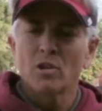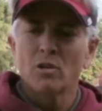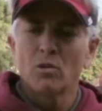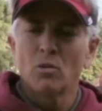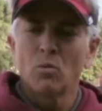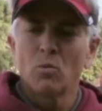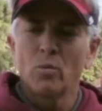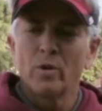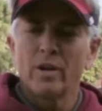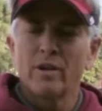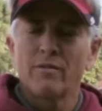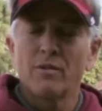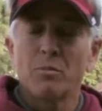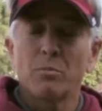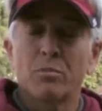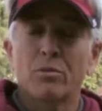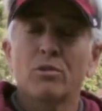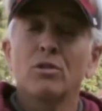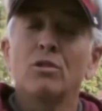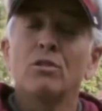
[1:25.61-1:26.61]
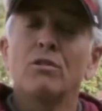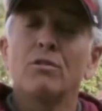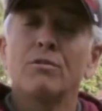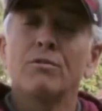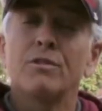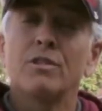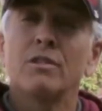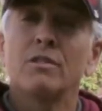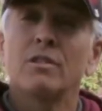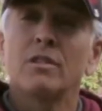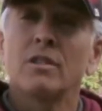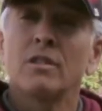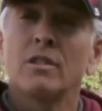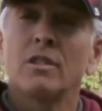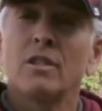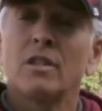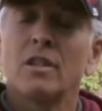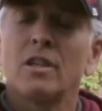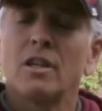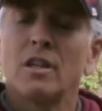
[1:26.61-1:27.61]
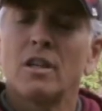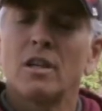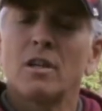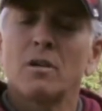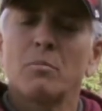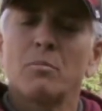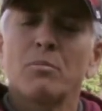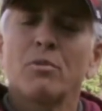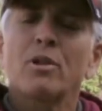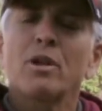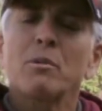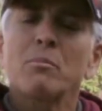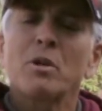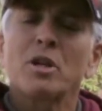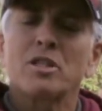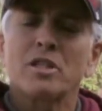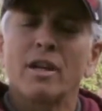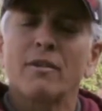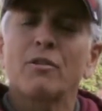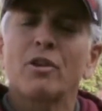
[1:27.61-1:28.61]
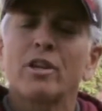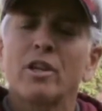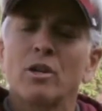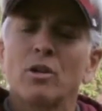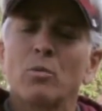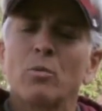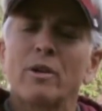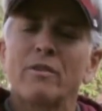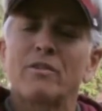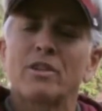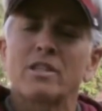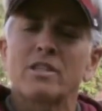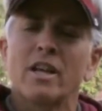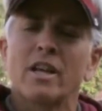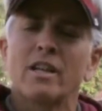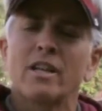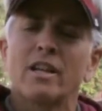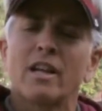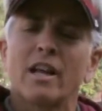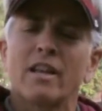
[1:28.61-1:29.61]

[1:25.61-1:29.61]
We've improved pretty much every year we've attended.